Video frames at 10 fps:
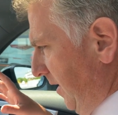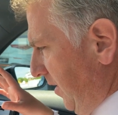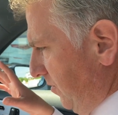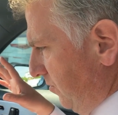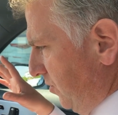
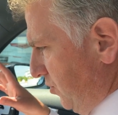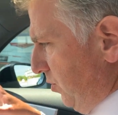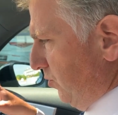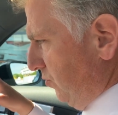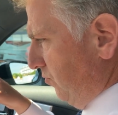again, to
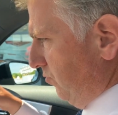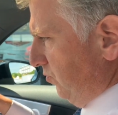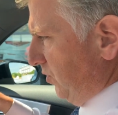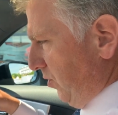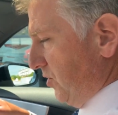suit
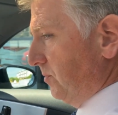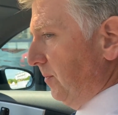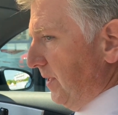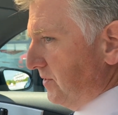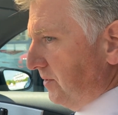the
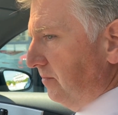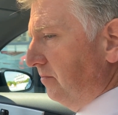customer best.